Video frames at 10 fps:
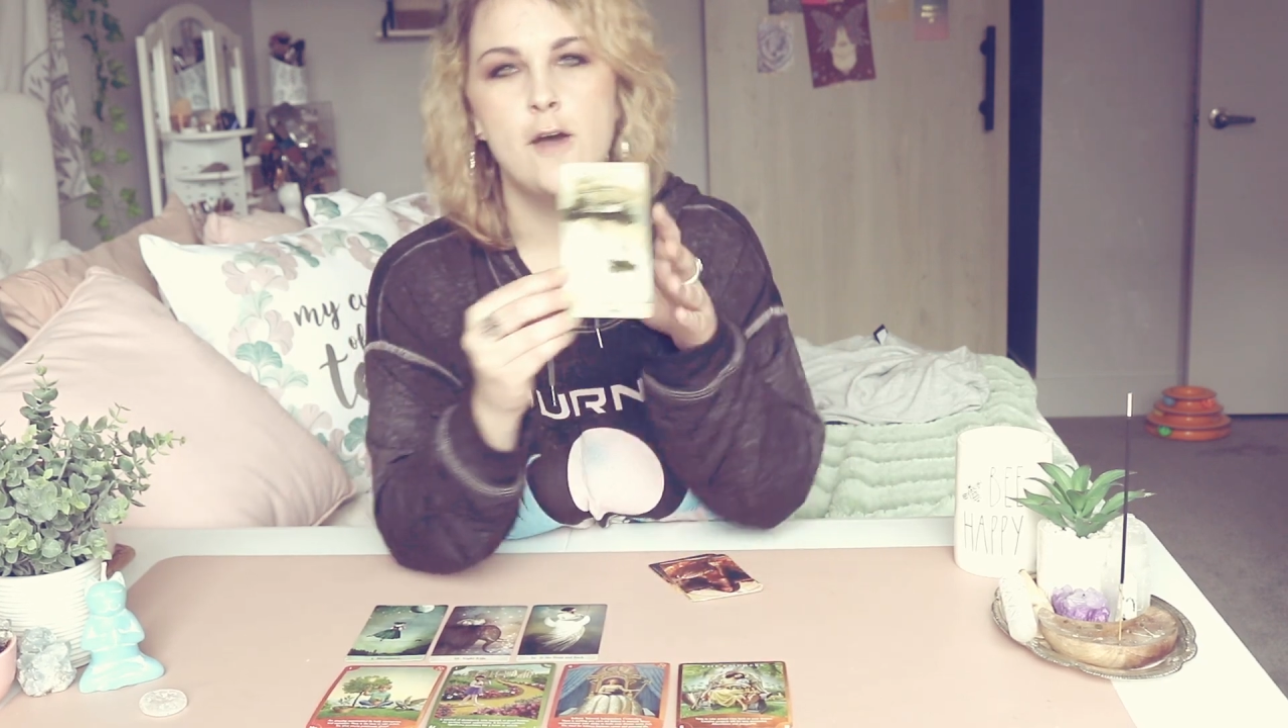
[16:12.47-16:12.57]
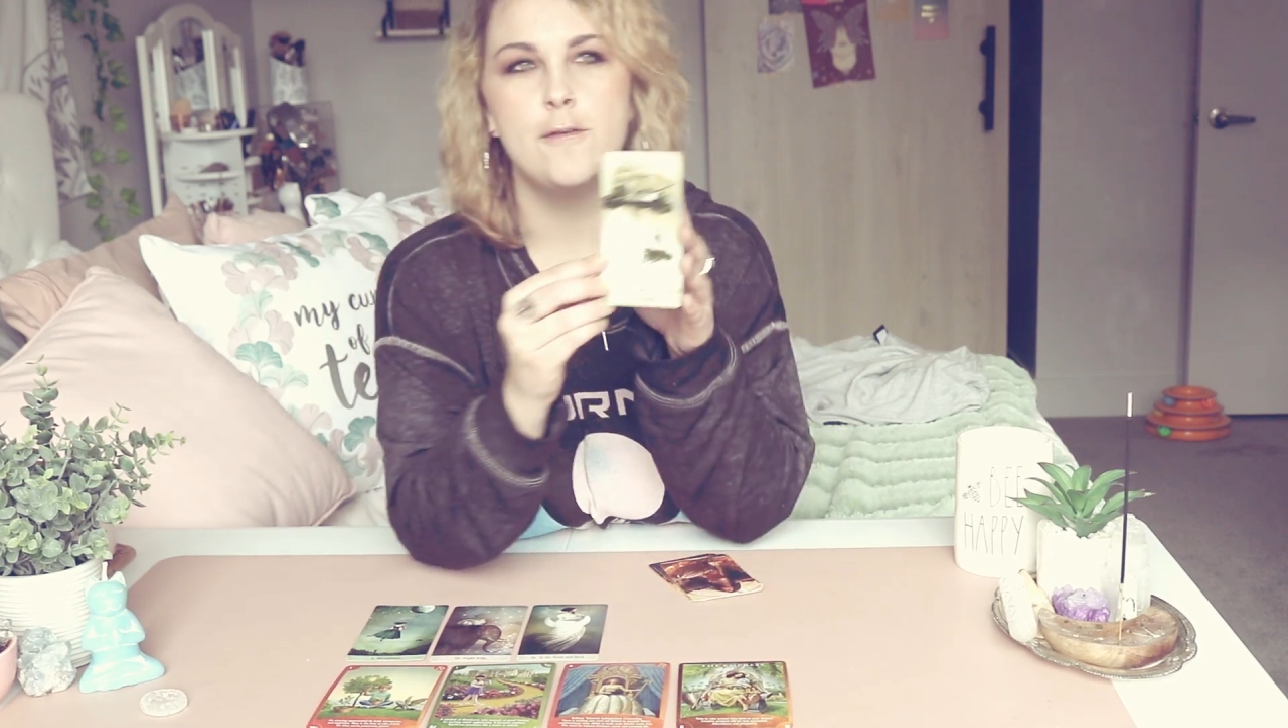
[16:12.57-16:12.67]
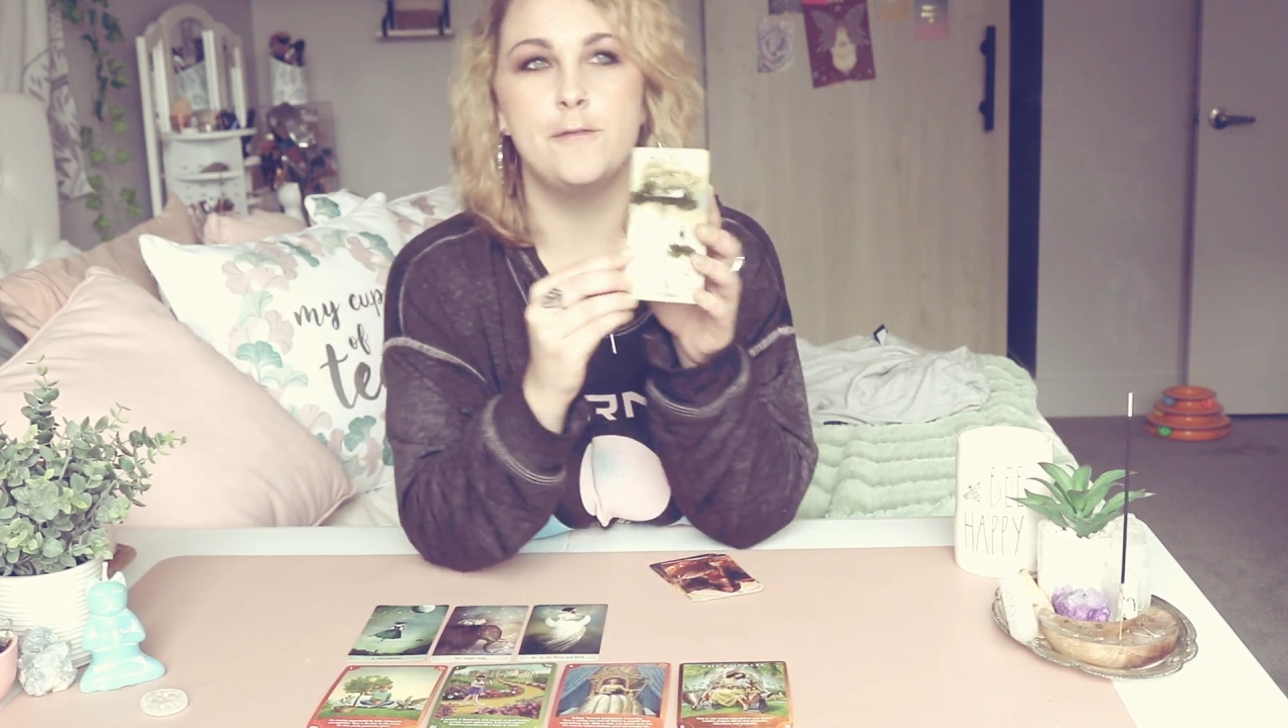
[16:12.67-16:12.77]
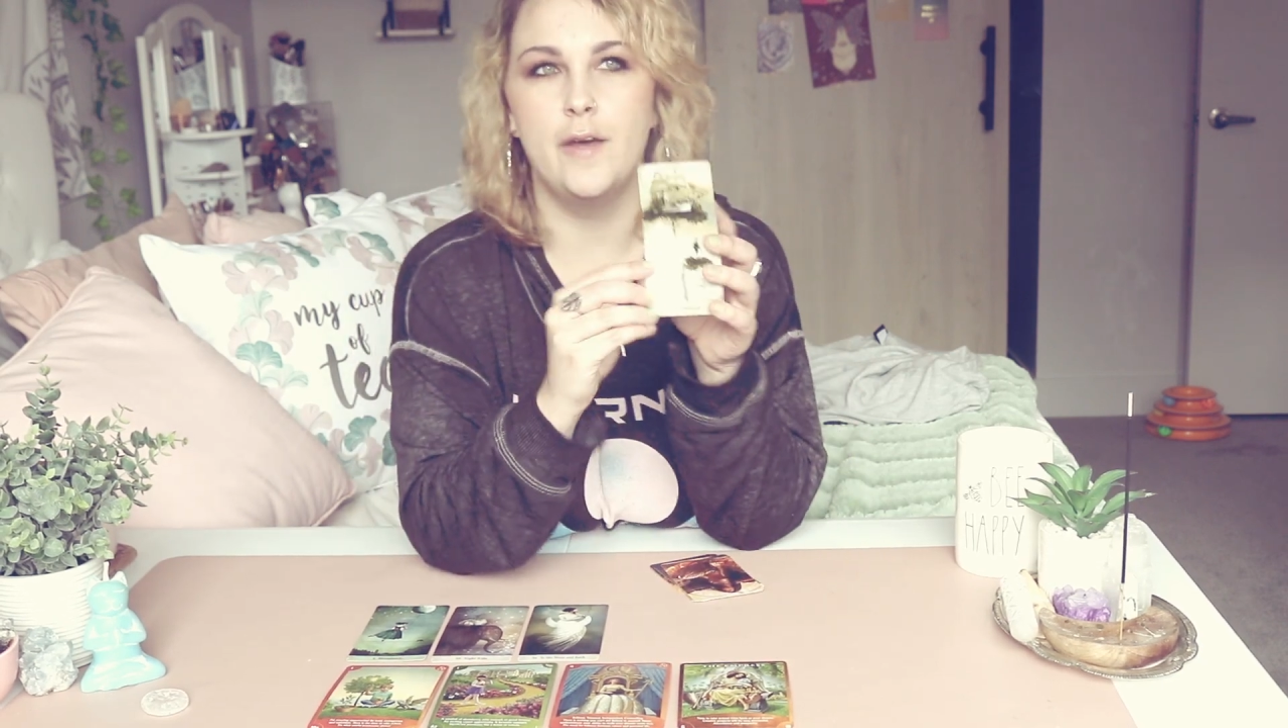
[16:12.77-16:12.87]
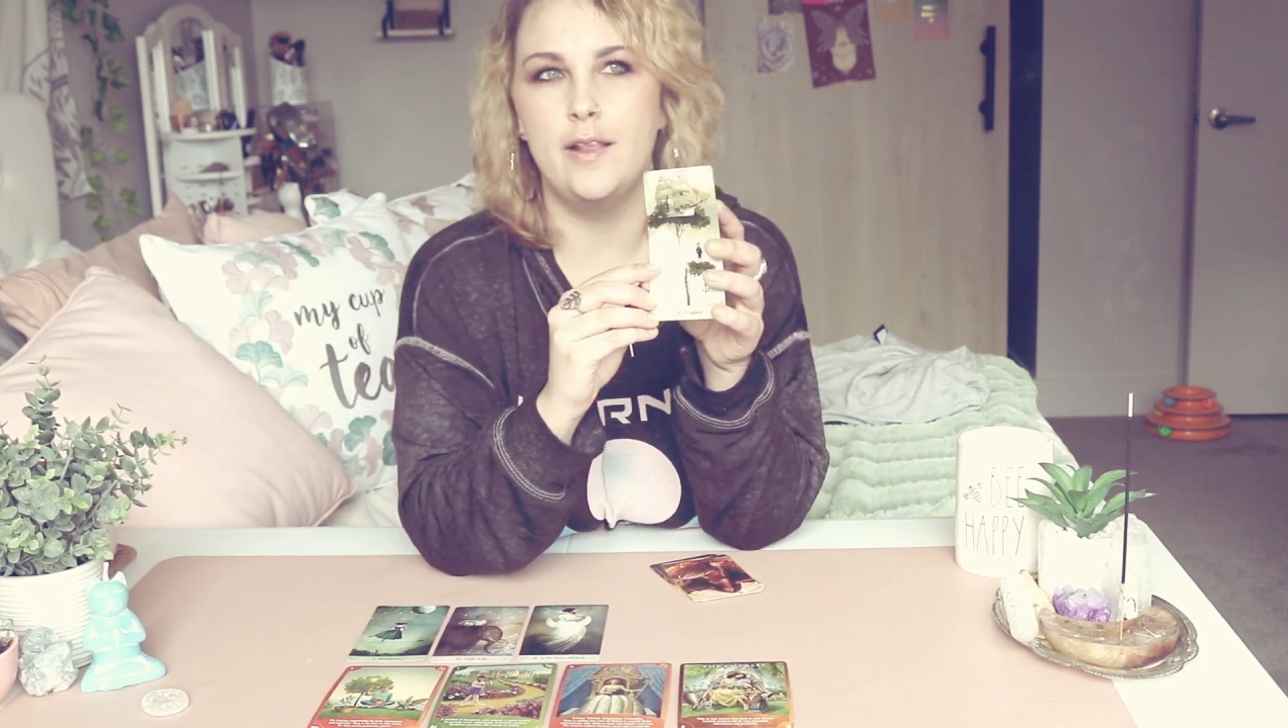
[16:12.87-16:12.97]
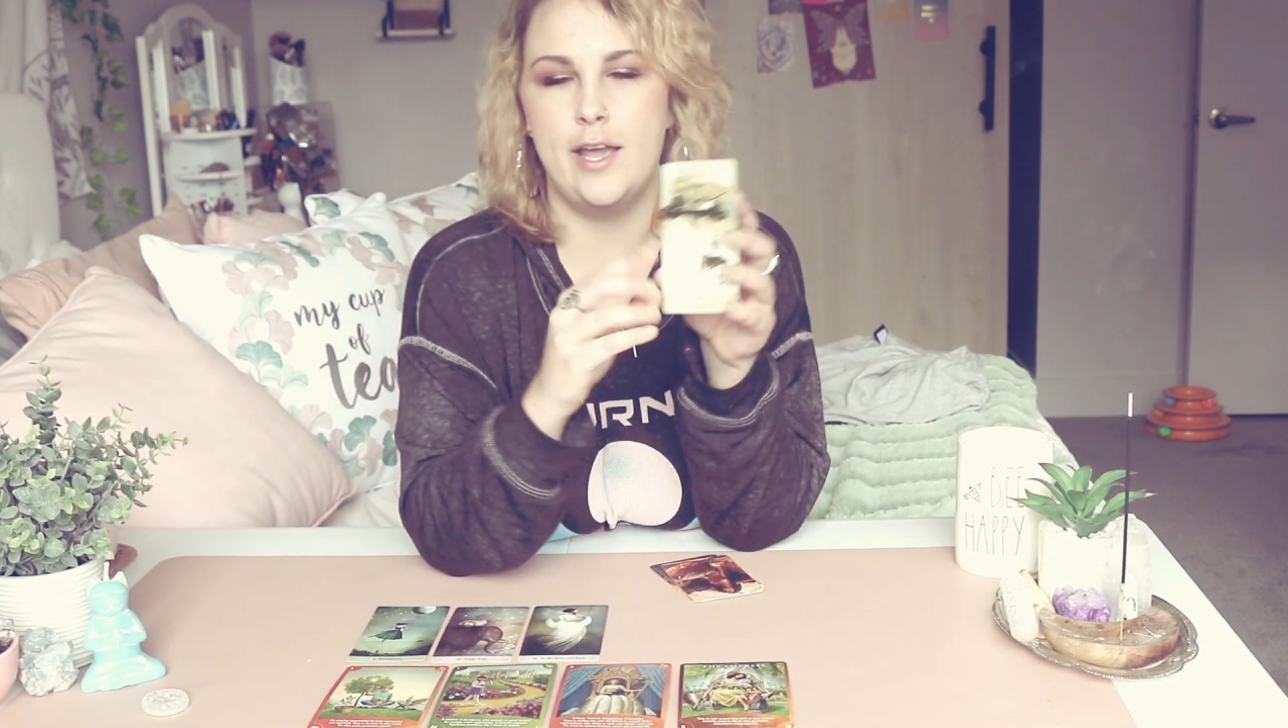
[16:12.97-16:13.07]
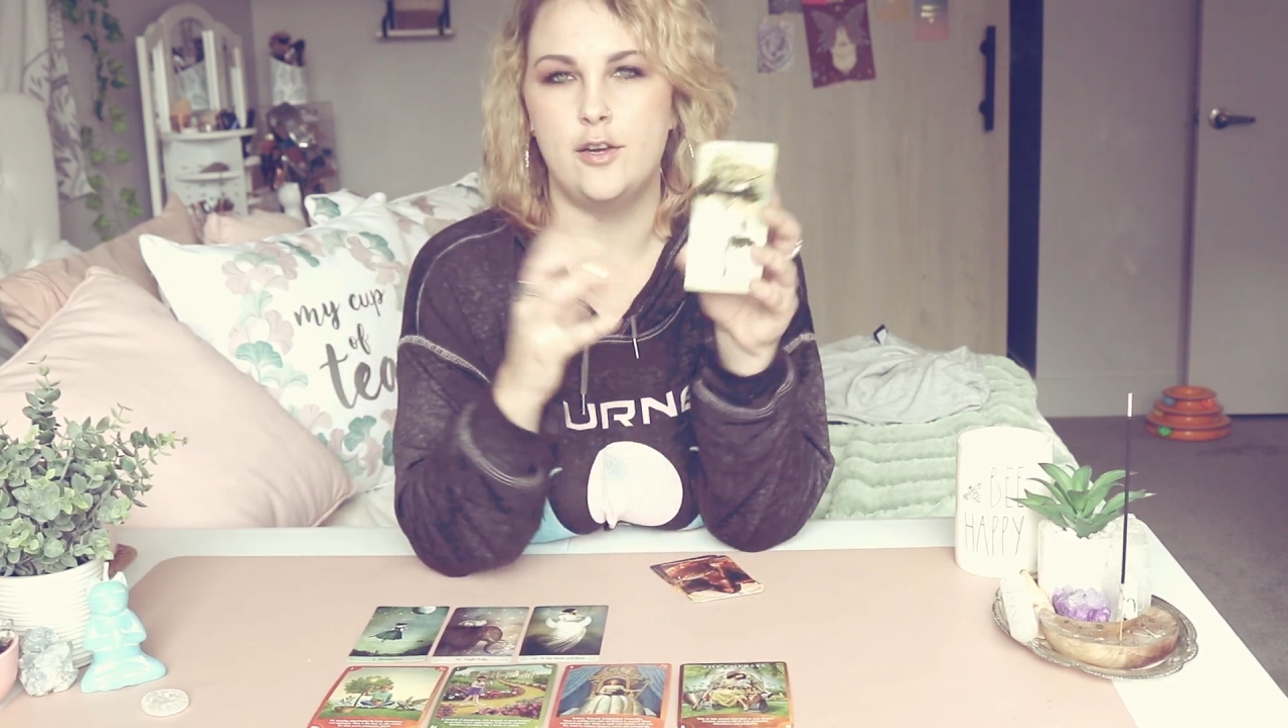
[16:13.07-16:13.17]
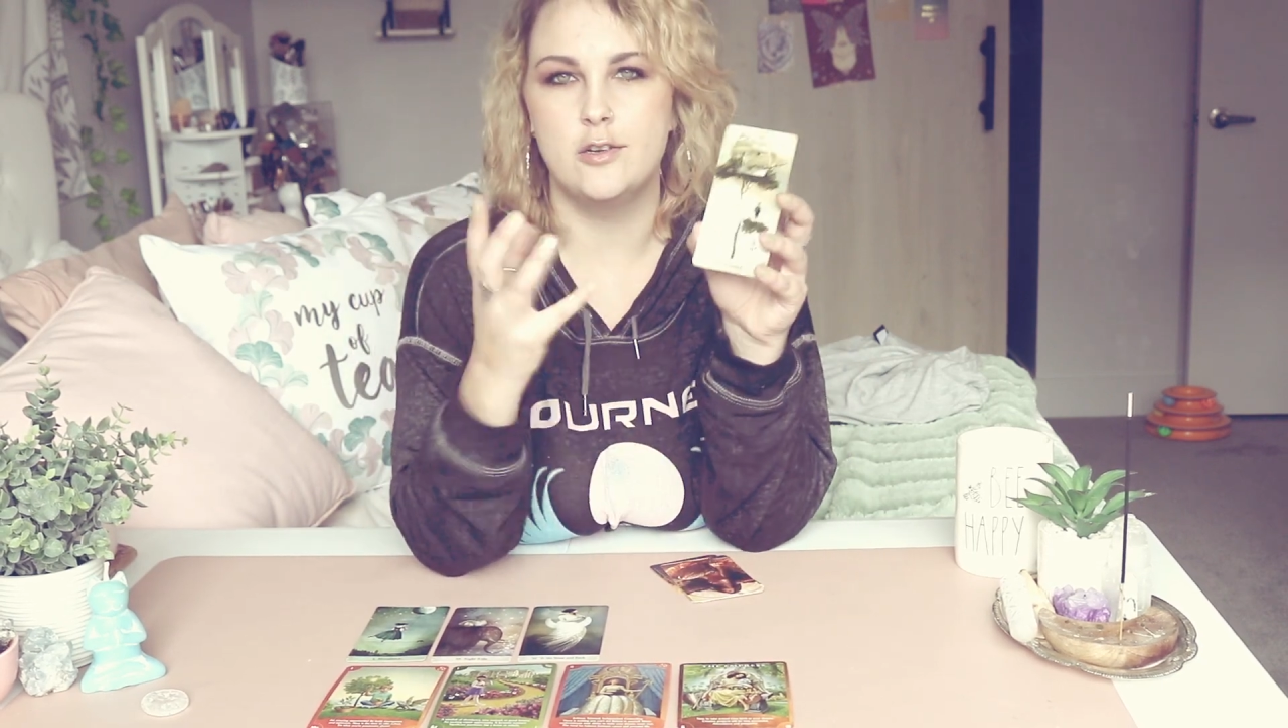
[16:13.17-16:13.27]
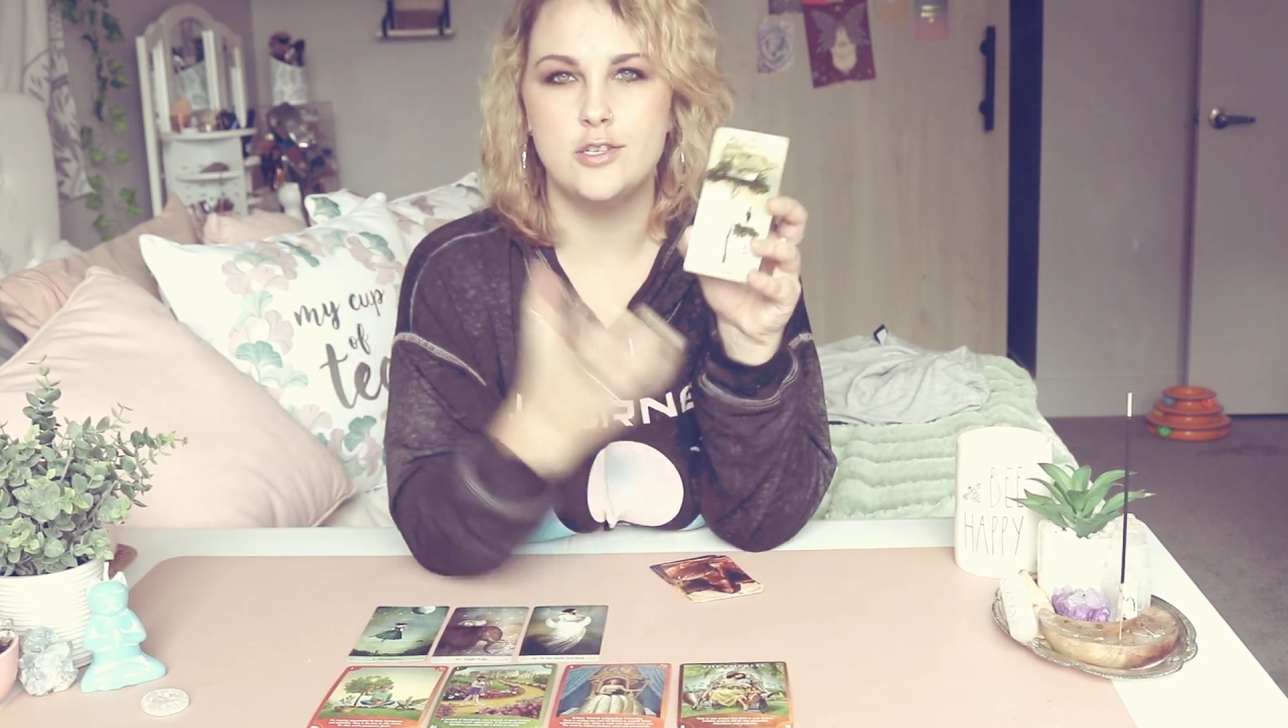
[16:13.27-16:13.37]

feel like you're